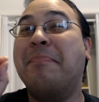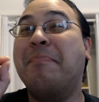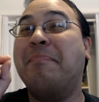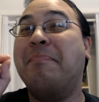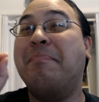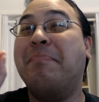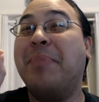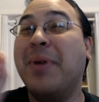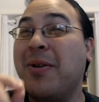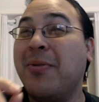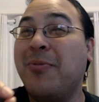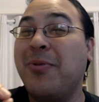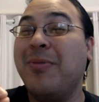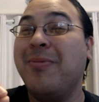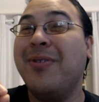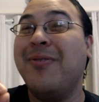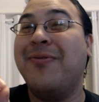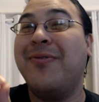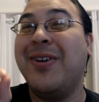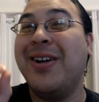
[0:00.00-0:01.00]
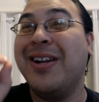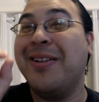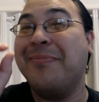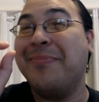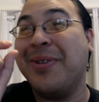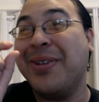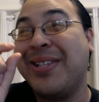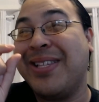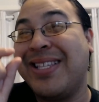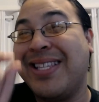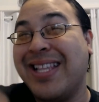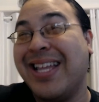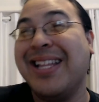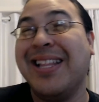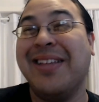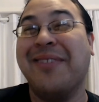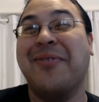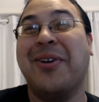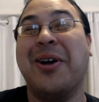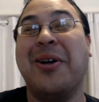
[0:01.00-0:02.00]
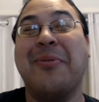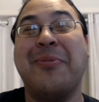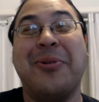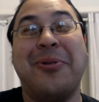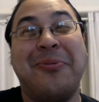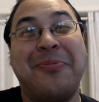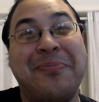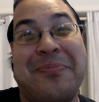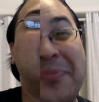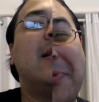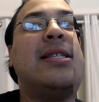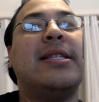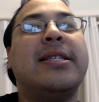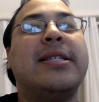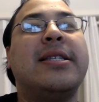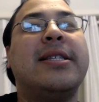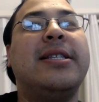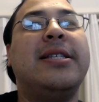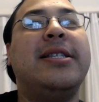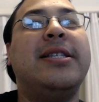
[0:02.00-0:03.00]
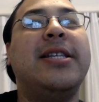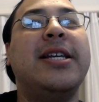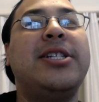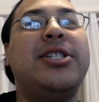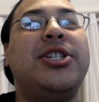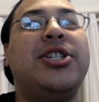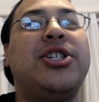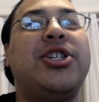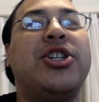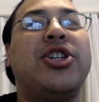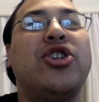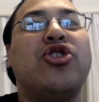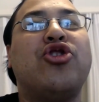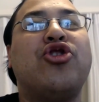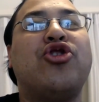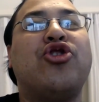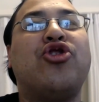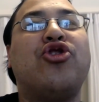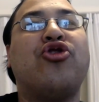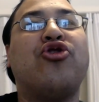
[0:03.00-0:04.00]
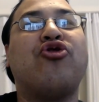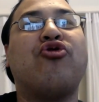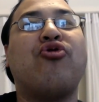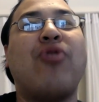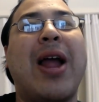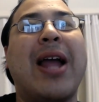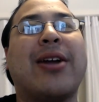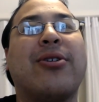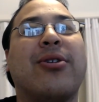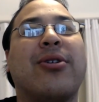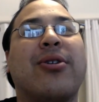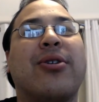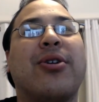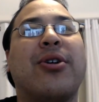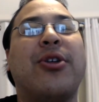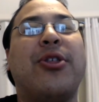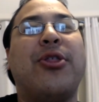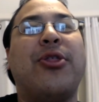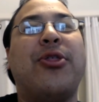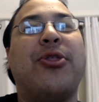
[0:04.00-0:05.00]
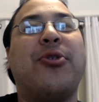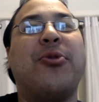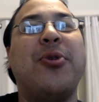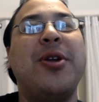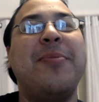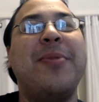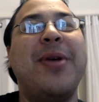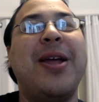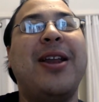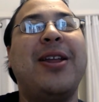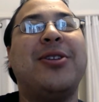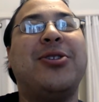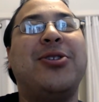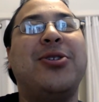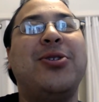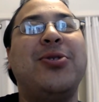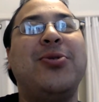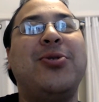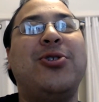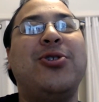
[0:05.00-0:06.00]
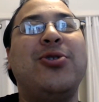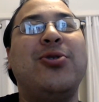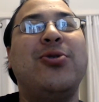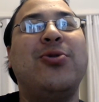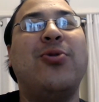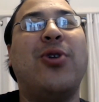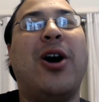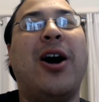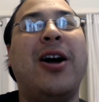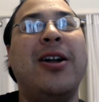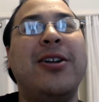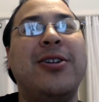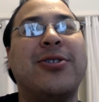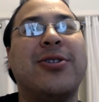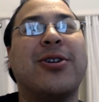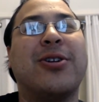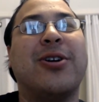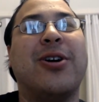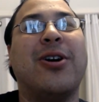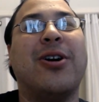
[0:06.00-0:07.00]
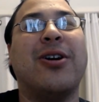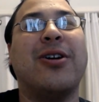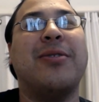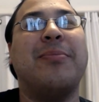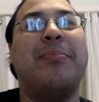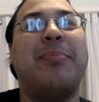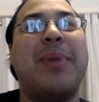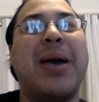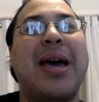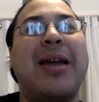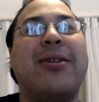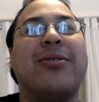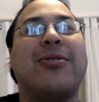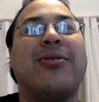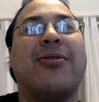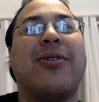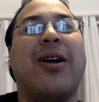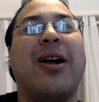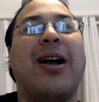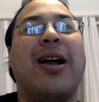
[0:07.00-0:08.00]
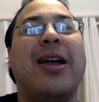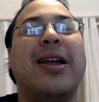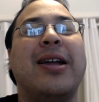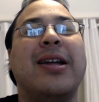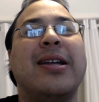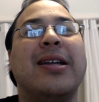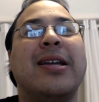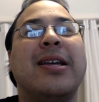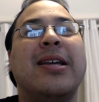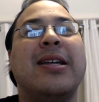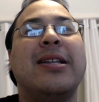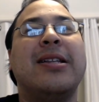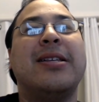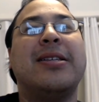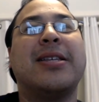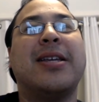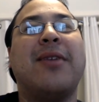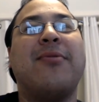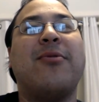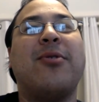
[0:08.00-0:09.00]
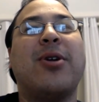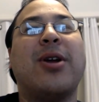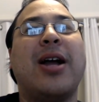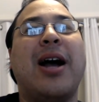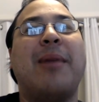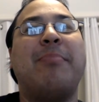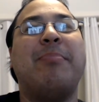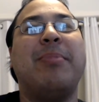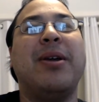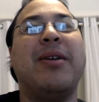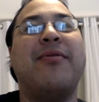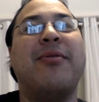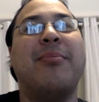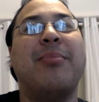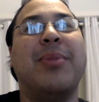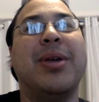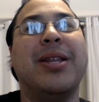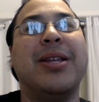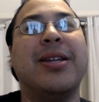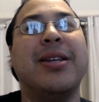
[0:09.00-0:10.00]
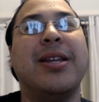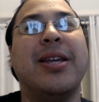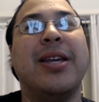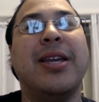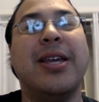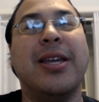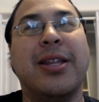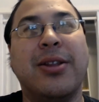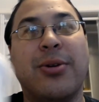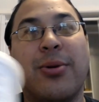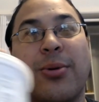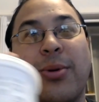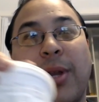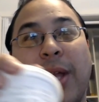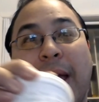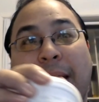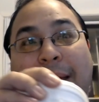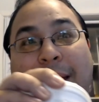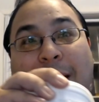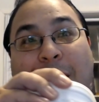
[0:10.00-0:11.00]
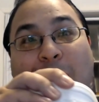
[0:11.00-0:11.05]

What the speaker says: but it will be fun and be slightly viable. Stitched Tracker. 3 mana 2/2 Hunter card, Battle Cry. Discover a copy of a minion in your deck.